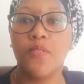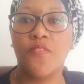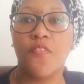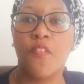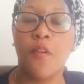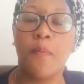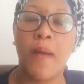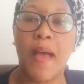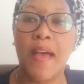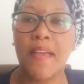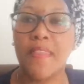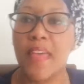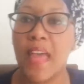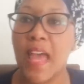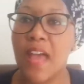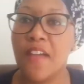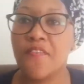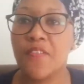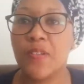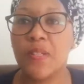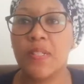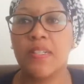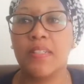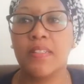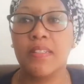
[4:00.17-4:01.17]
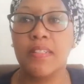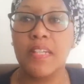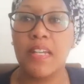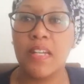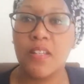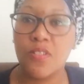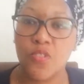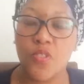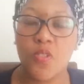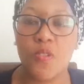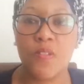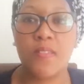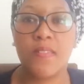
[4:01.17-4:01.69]
from other African
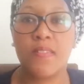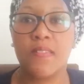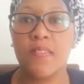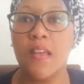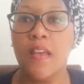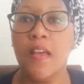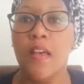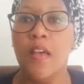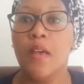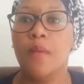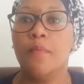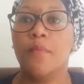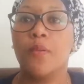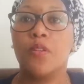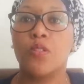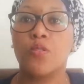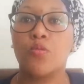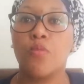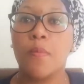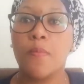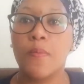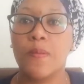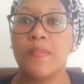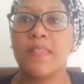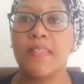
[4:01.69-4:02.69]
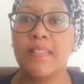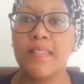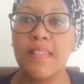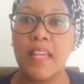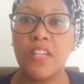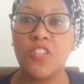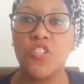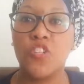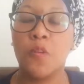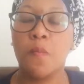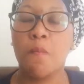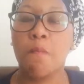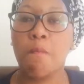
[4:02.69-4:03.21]
countries because
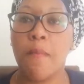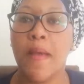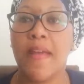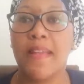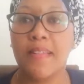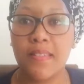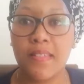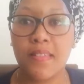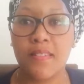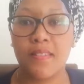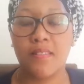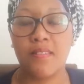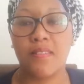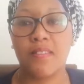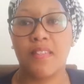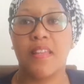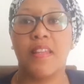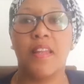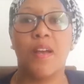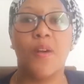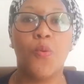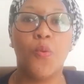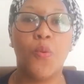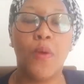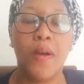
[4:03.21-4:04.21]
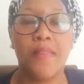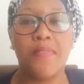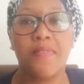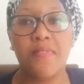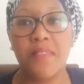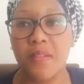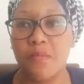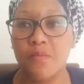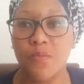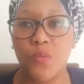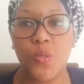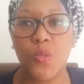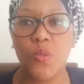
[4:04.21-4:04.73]
representation matters, and I want
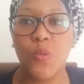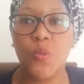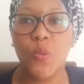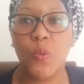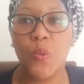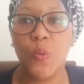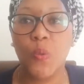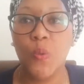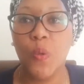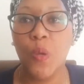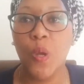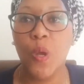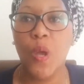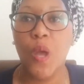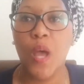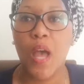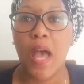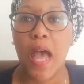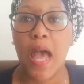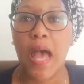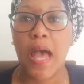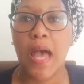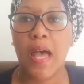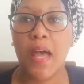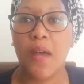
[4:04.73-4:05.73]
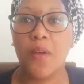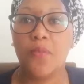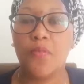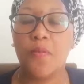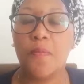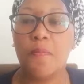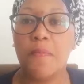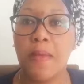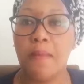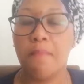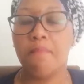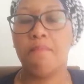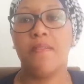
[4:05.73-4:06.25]
them to
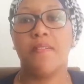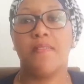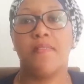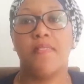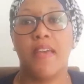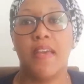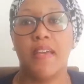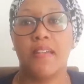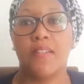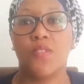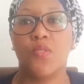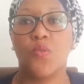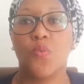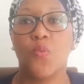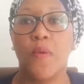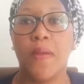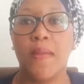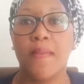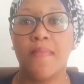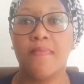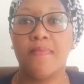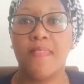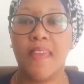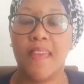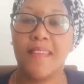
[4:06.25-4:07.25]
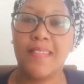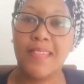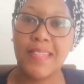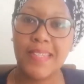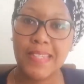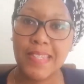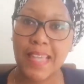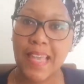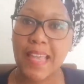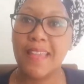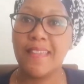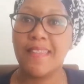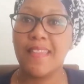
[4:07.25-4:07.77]
remember that when they
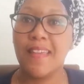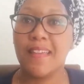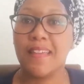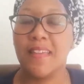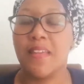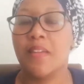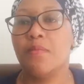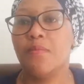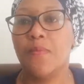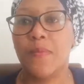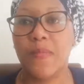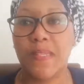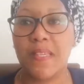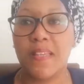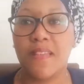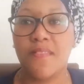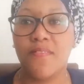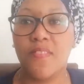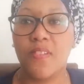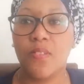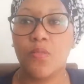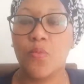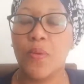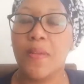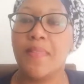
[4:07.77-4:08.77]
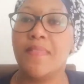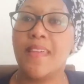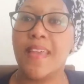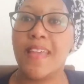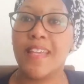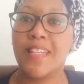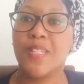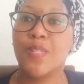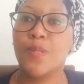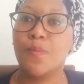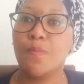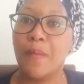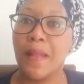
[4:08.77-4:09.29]
say their names, even when they
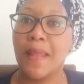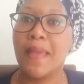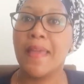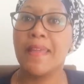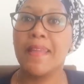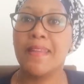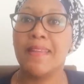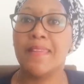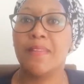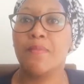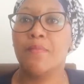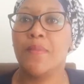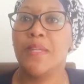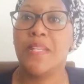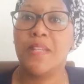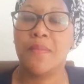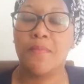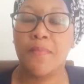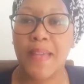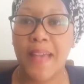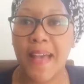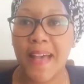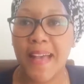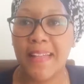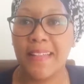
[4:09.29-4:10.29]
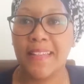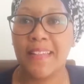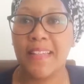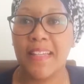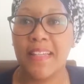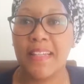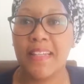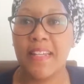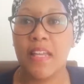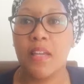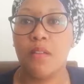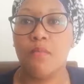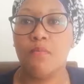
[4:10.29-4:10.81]
explain the meaning behind
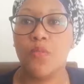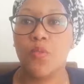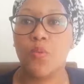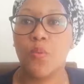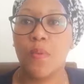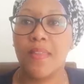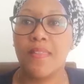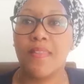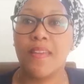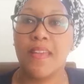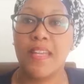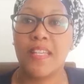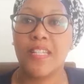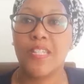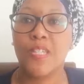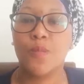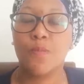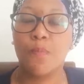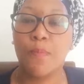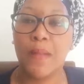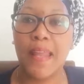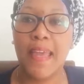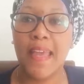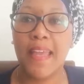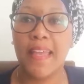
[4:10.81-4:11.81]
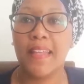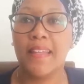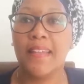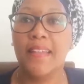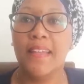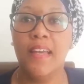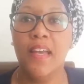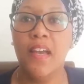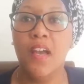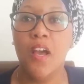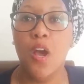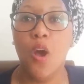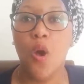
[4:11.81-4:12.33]
their names, where they explain
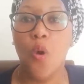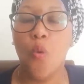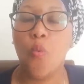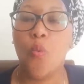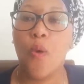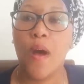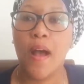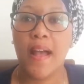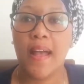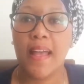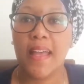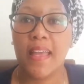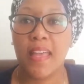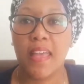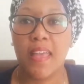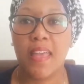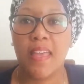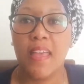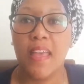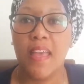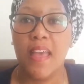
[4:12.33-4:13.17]
why